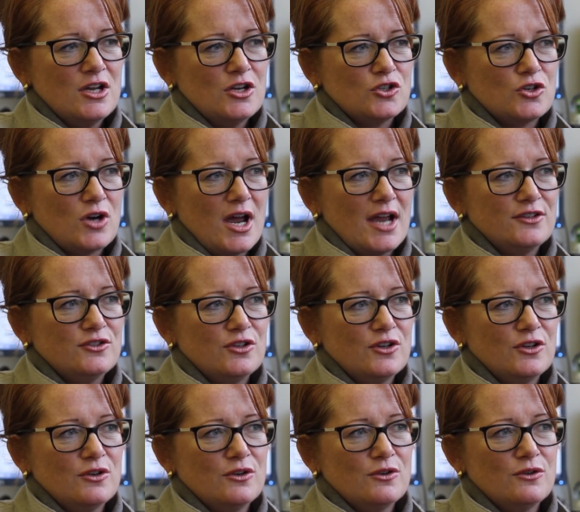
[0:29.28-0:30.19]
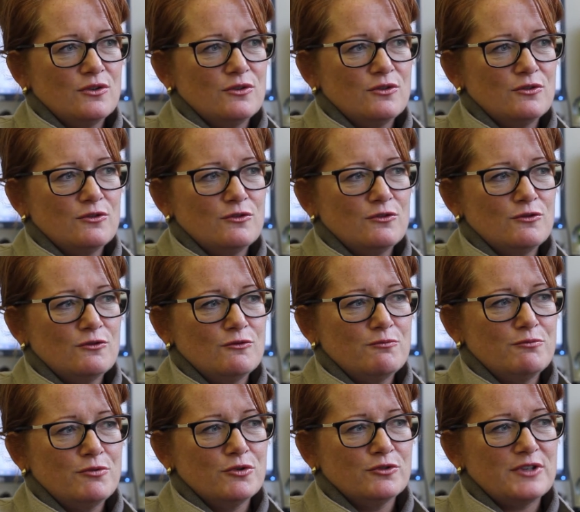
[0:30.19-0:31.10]
tried
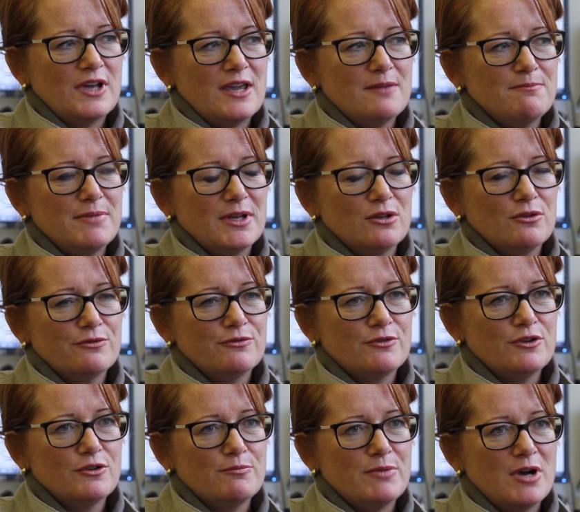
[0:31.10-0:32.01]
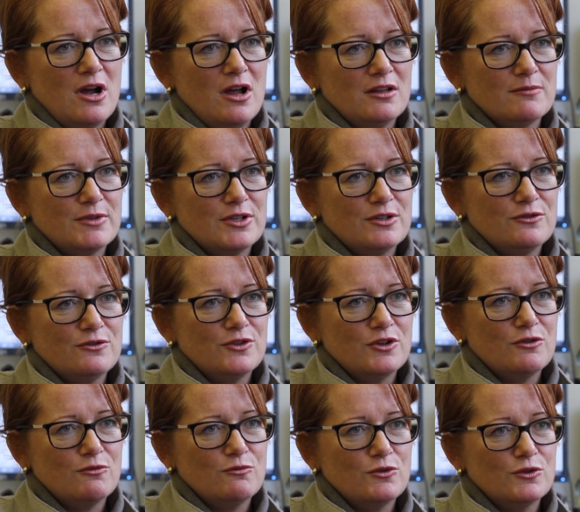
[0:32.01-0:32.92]
to put a bill through Parliament
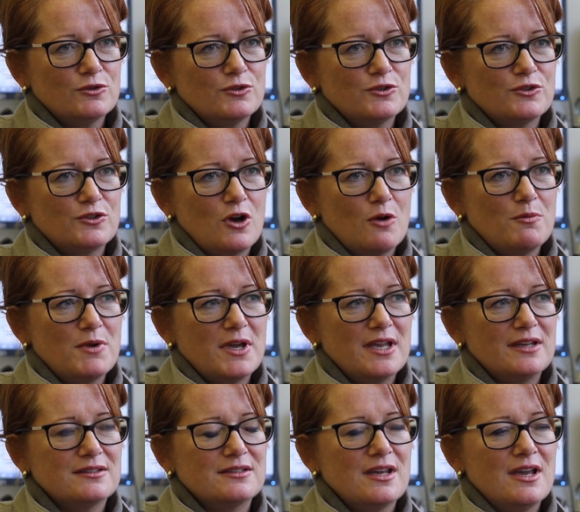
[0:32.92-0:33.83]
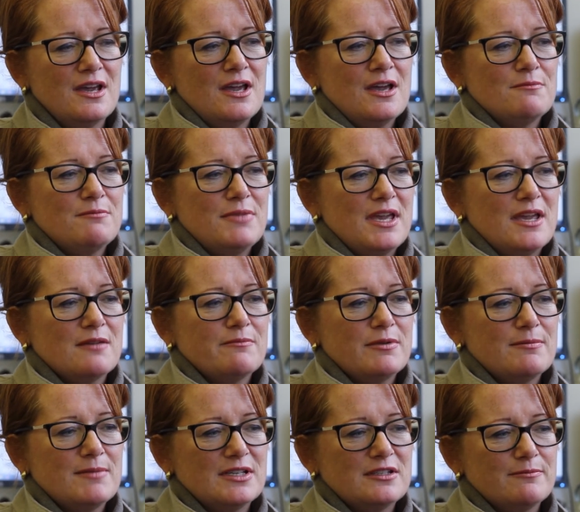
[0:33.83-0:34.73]
that would stop it being
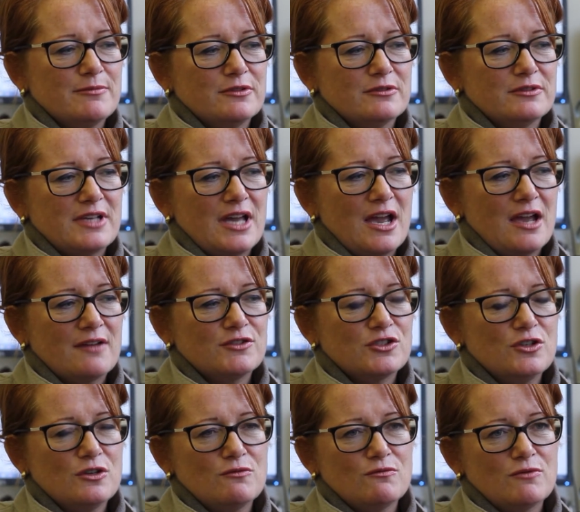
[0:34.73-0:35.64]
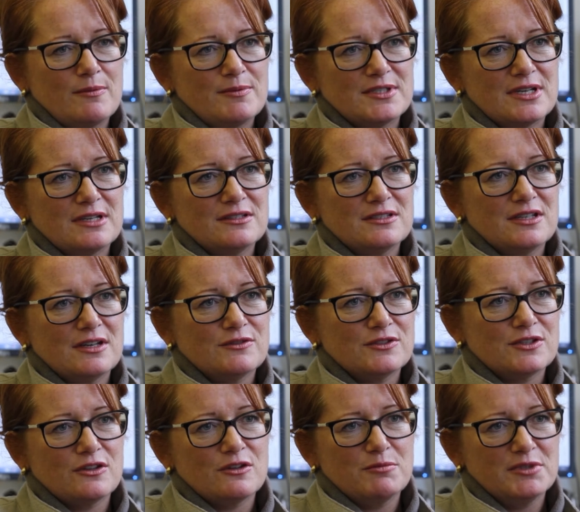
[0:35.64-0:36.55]
permissible to have student representatives,
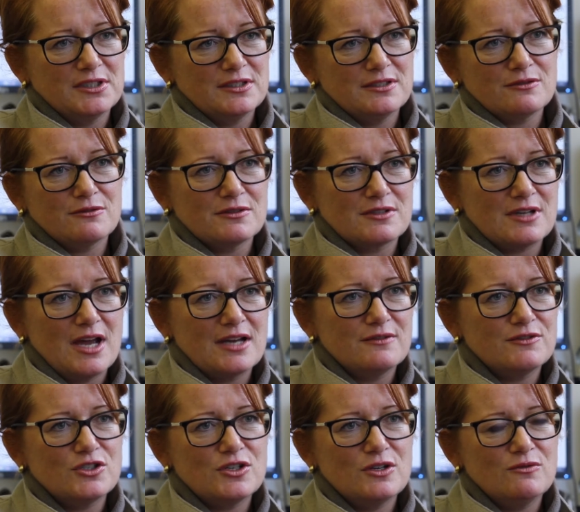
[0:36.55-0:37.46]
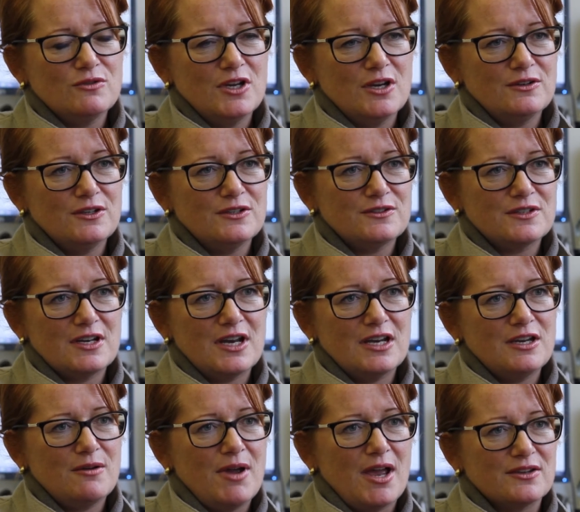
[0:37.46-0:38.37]
so the political side of student unions and
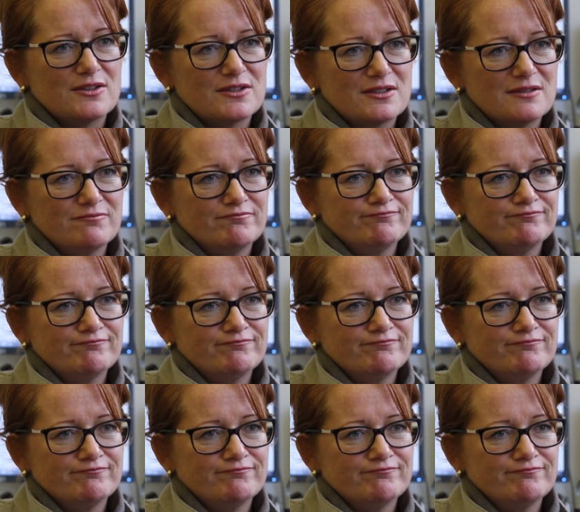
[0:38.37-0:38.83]
NUS.